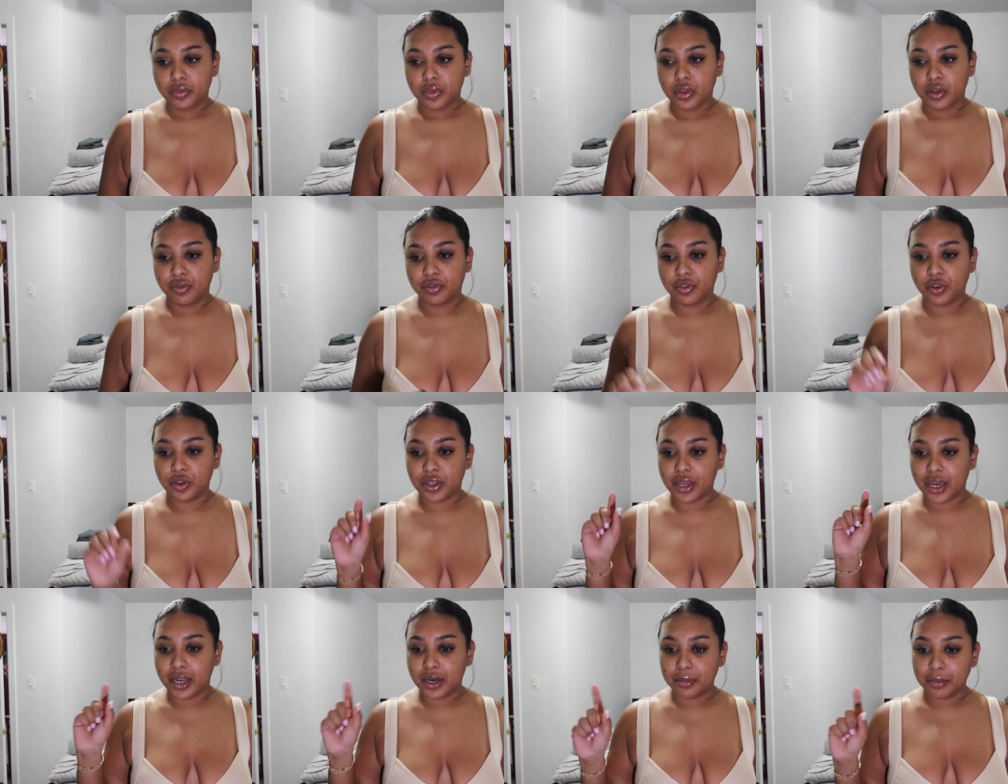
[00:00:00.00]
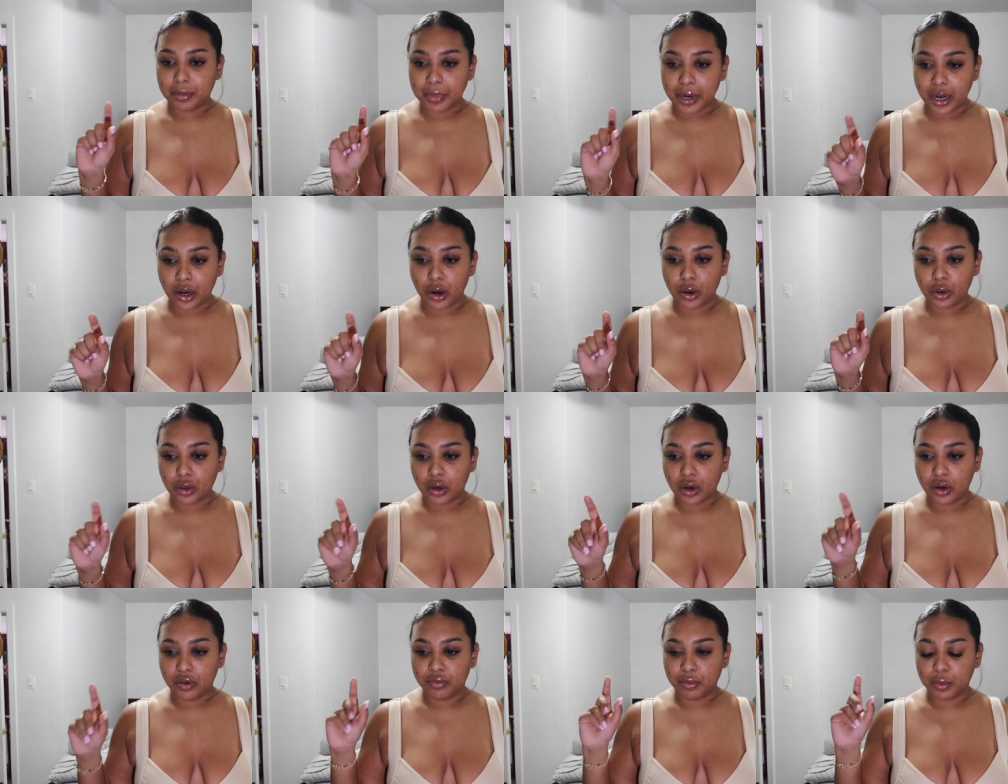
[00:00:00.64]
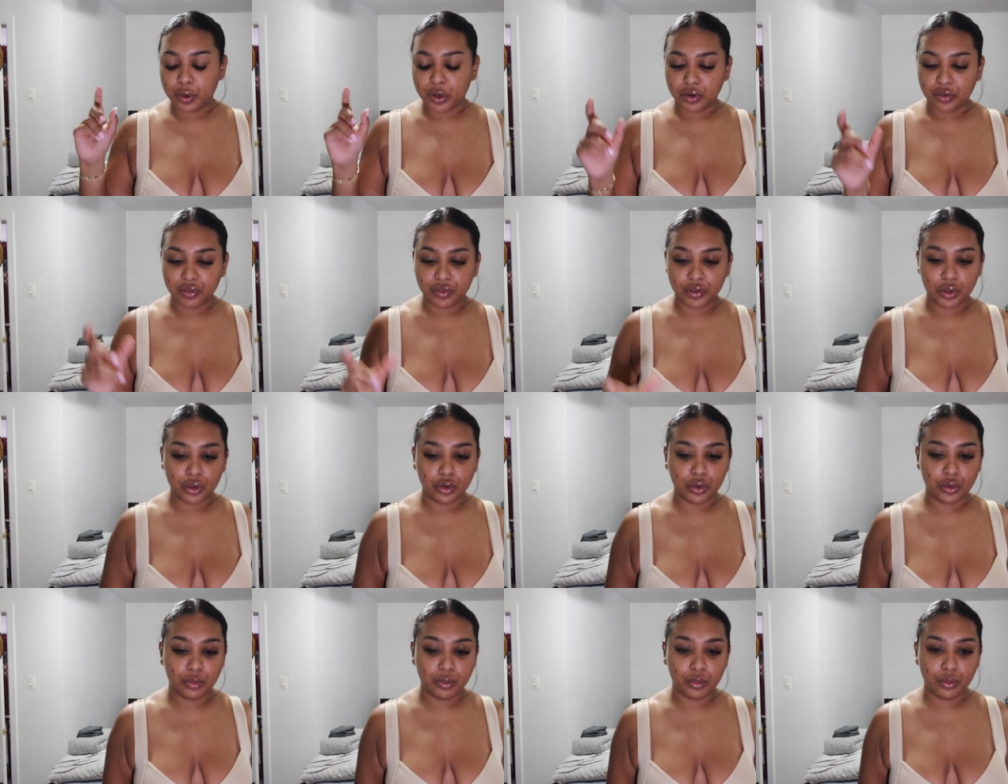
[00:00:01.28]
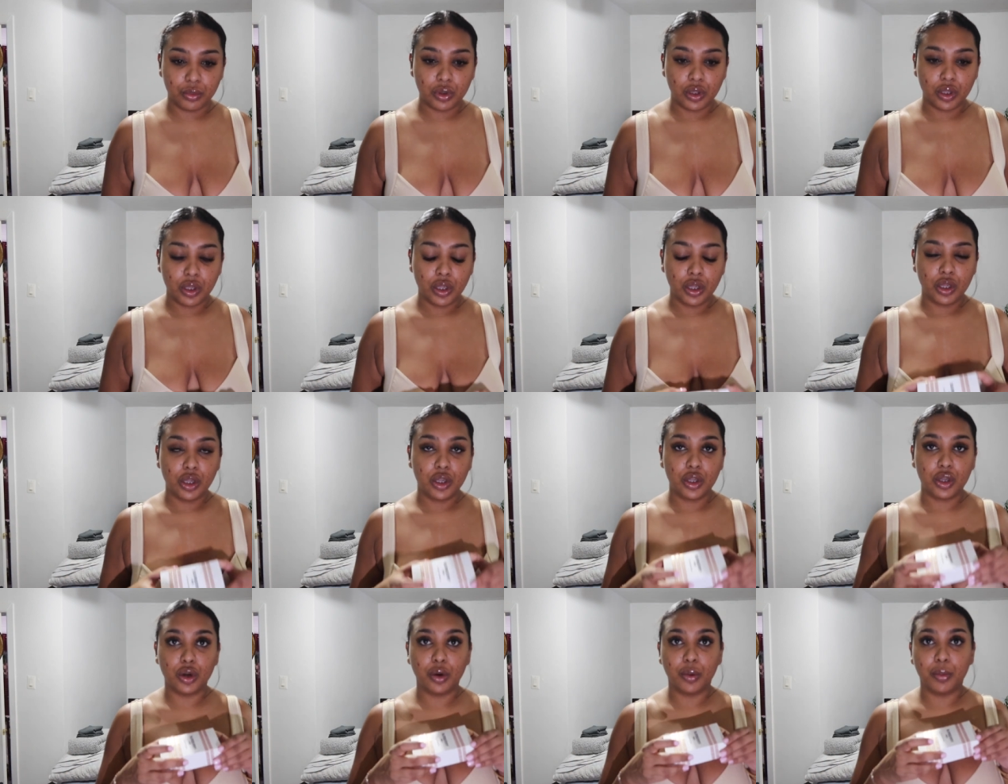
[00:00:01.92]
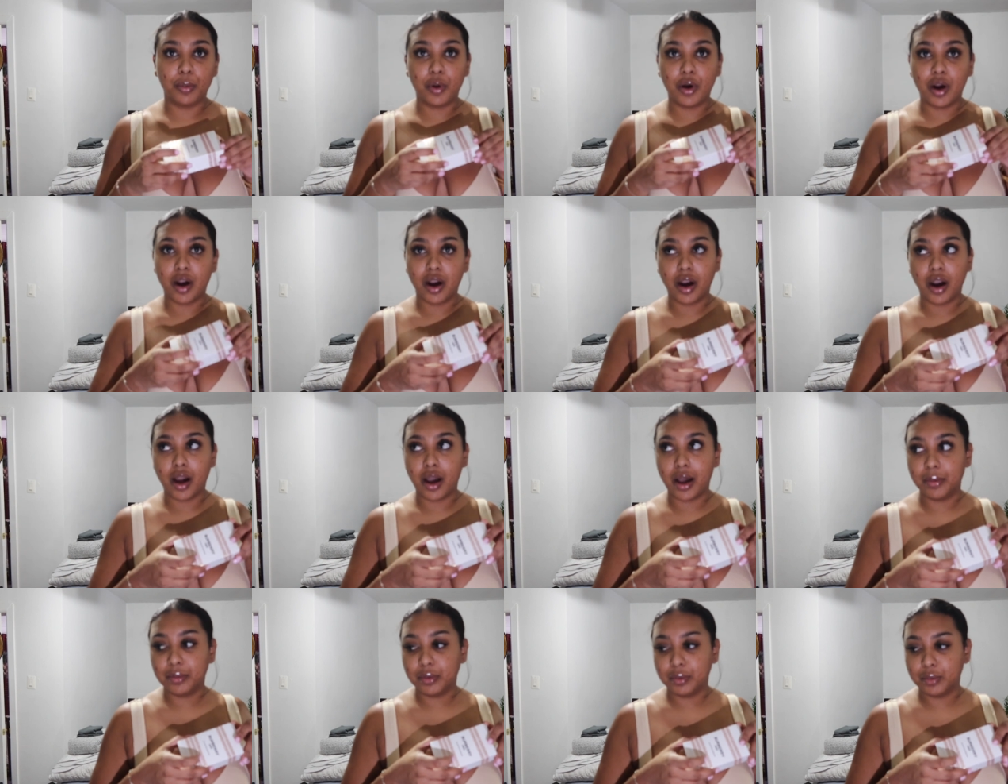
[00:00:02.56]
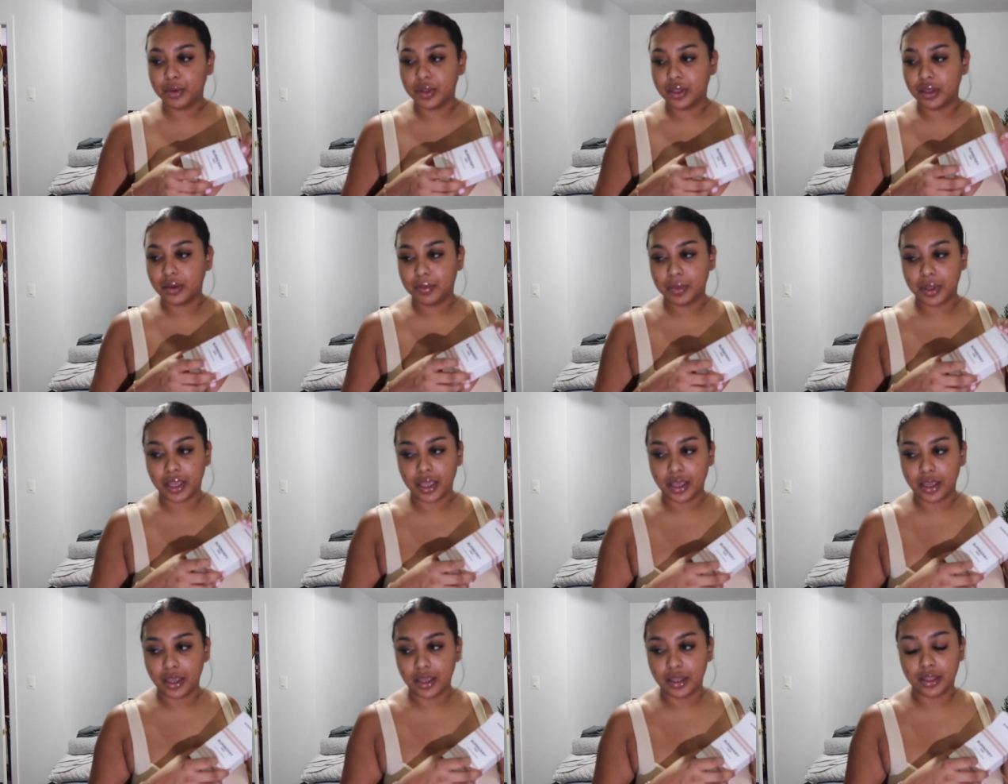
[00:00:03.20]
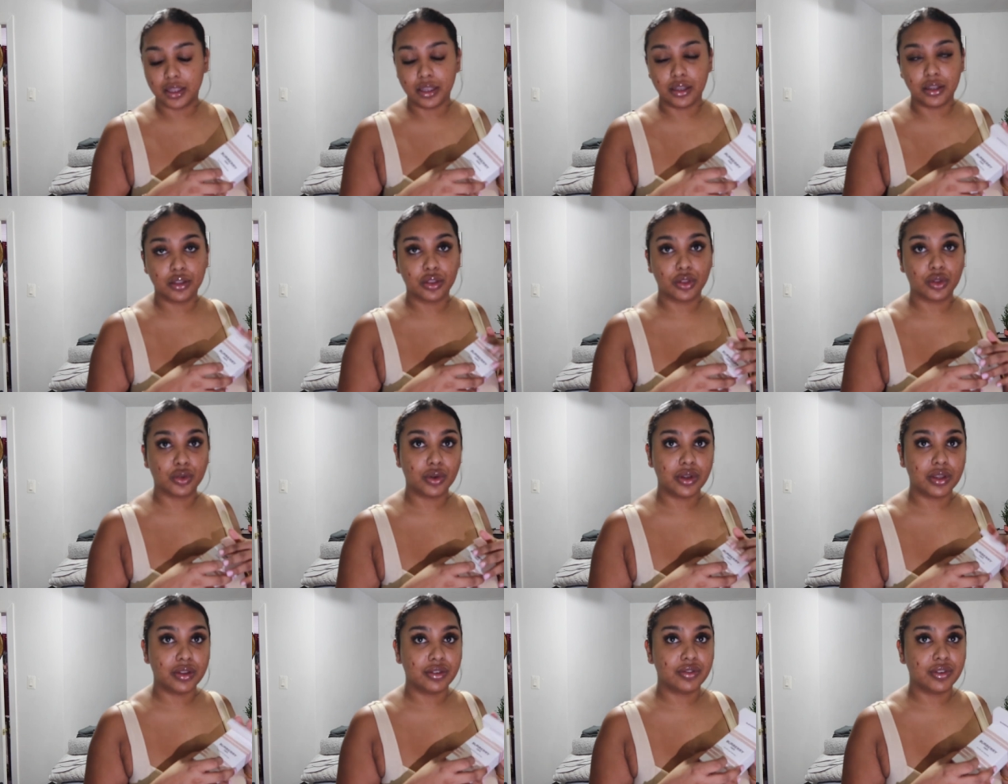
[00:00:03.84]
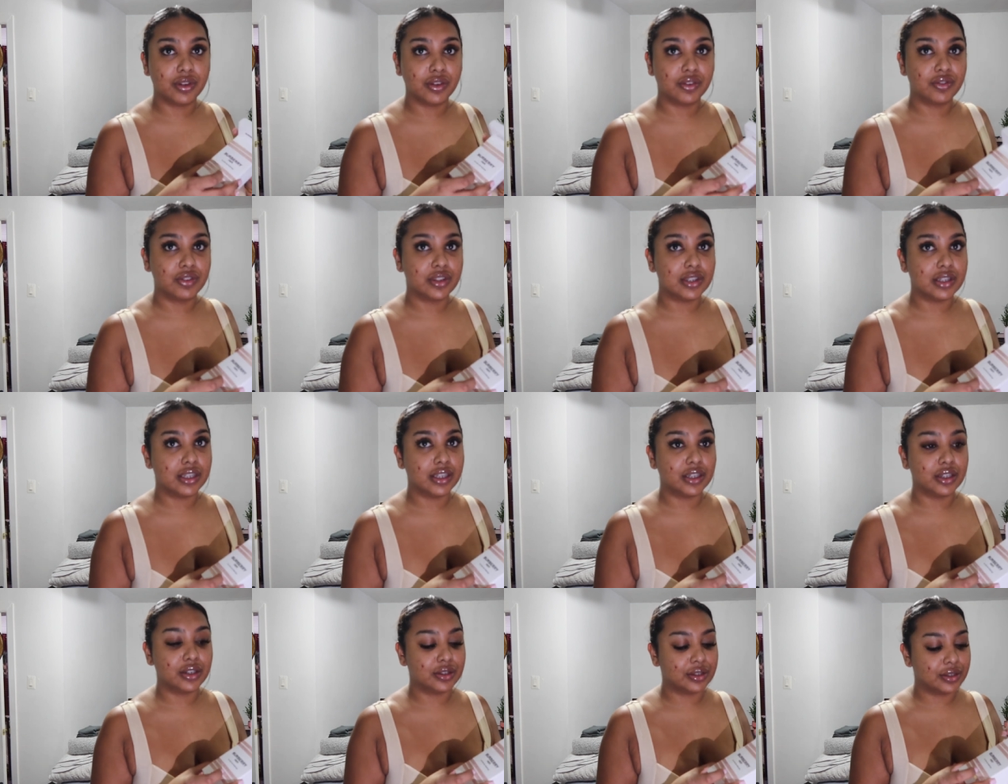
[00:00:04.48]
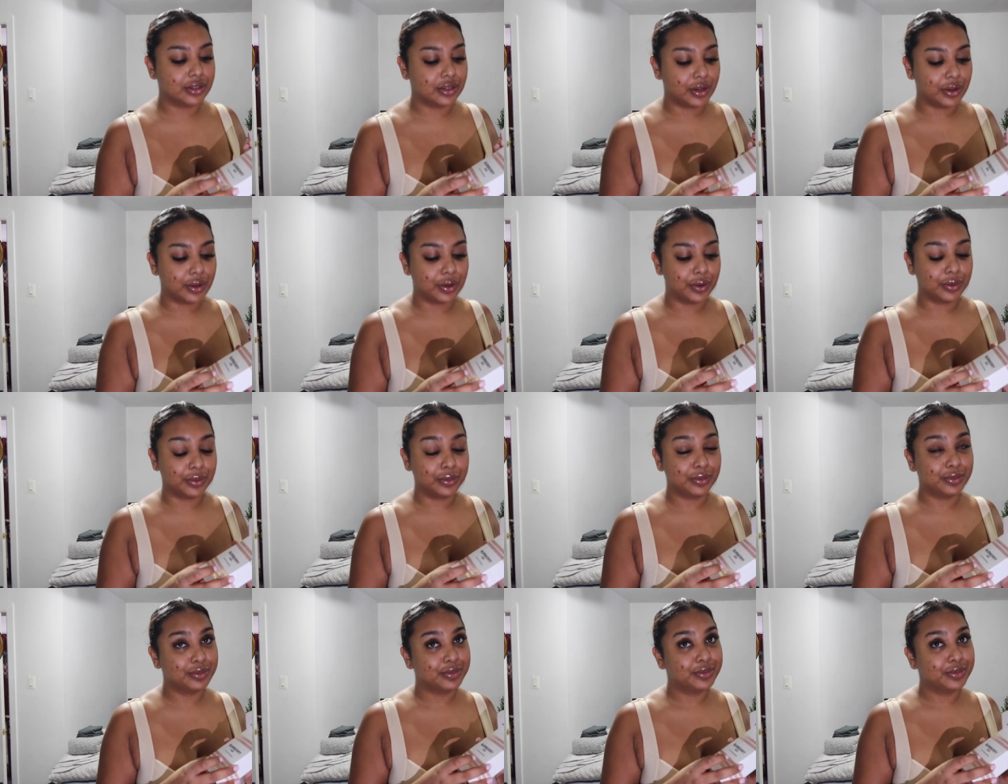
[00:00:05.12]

for that amount of perfume, you're probably paying like 350 So